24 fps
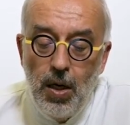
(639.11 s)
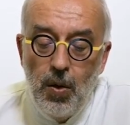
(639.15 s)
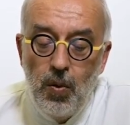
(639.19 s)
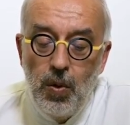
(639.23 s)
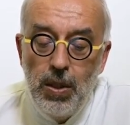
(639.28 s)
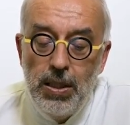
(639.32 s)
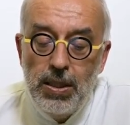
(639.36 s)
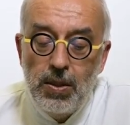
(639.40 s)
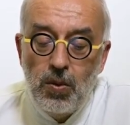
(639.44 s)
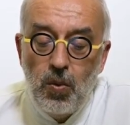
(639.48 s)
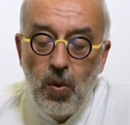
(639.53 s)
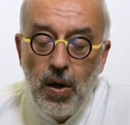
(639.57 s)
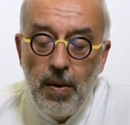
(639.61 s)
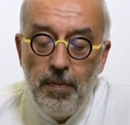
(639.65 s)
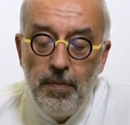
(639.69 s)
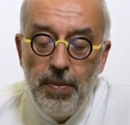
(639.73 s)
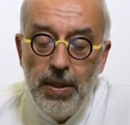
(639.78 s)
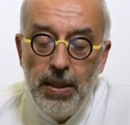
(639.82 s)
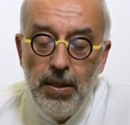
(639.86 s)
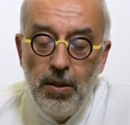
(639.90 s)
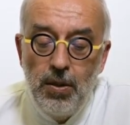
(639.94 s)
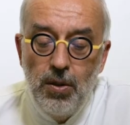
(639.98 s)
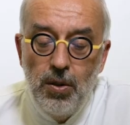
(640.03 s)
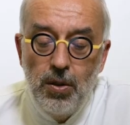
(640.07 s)
with
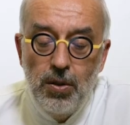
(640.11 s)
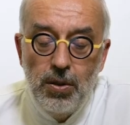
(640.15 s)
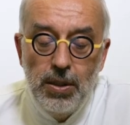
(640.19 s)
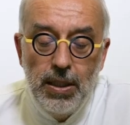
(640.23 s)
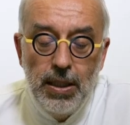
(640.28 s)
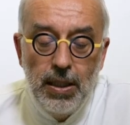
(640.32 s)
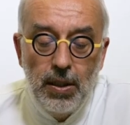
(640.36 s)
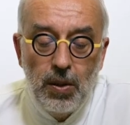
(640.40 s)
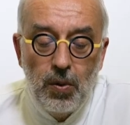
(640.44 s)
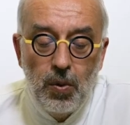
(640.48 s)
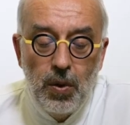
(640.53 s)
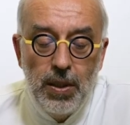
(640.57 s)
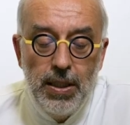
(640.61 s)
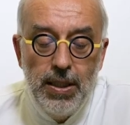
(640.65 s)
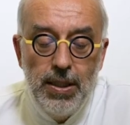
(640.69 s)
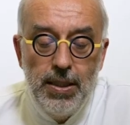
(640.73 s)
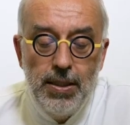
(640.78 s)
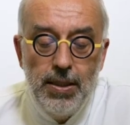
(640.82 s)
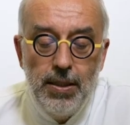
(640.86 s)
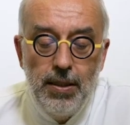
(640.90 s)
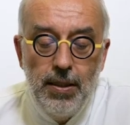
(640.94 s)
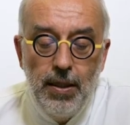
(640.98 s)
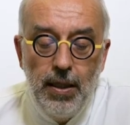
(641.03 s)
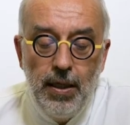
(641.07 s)
rapid dose
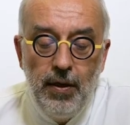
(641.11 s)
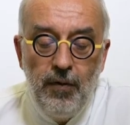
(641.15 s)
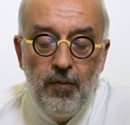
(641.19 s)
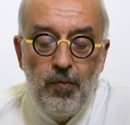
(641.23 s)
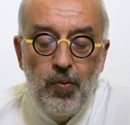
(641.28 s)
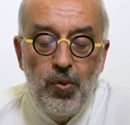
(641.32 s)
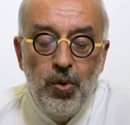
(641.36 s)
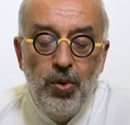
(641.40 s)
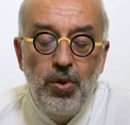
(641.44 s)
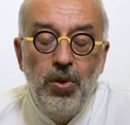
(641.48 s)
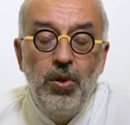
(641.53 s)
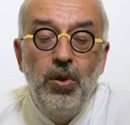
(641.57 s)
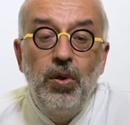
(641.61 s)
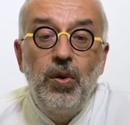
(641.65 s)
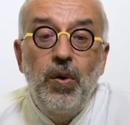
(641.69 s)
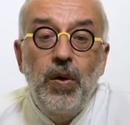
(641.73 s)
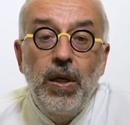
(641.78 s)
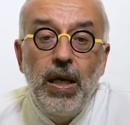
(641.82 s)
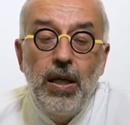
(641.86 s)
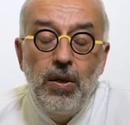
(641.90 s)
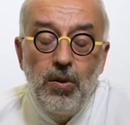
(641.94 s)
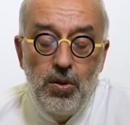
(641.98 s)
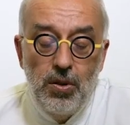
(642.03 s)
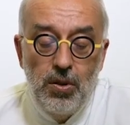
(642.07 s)
increase if
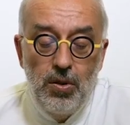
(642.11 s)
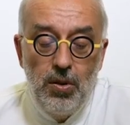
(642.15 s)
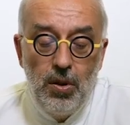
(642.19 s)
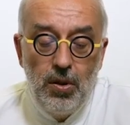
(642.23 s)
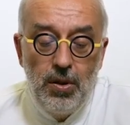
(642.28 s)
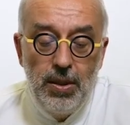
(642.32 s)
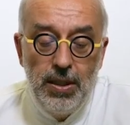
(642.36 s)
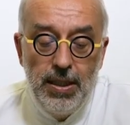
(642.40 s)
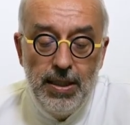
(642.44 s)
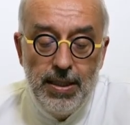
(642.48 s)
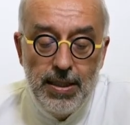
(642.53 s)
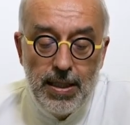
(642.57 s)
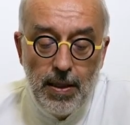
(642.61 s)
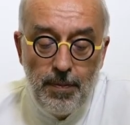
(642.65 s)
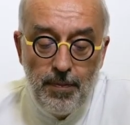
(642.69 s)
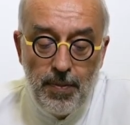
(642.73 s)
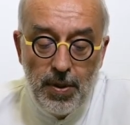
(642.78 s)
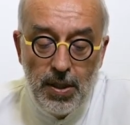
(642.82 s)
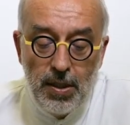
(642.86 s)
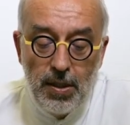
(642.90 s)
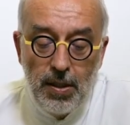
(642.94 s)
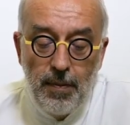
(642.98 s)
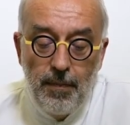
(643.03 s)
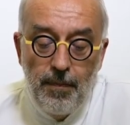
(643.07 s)
proteinuria does not
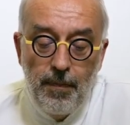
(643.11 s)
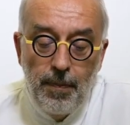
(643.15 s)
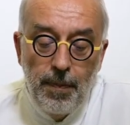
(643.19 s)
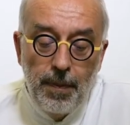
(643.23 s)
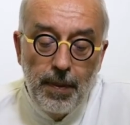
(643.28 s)
disappear.